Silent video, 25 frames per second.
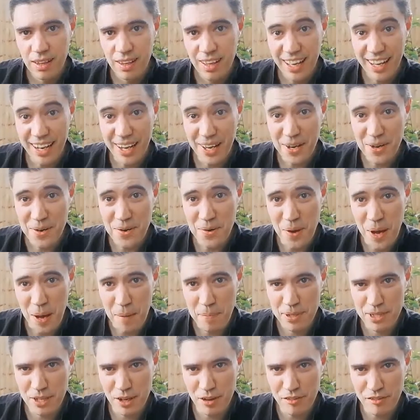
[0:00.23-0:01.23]
Hello,
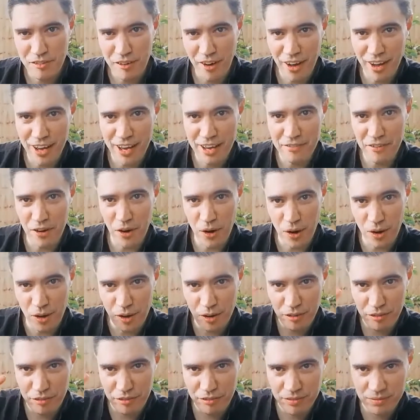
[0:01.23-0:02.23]
episode 5
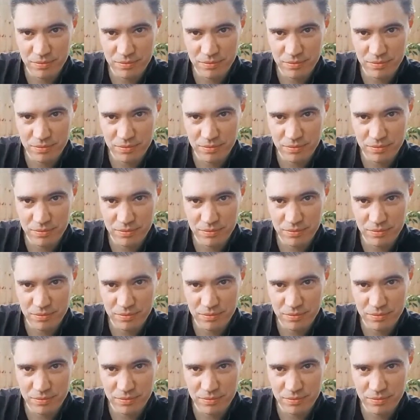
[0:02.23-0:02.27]
of...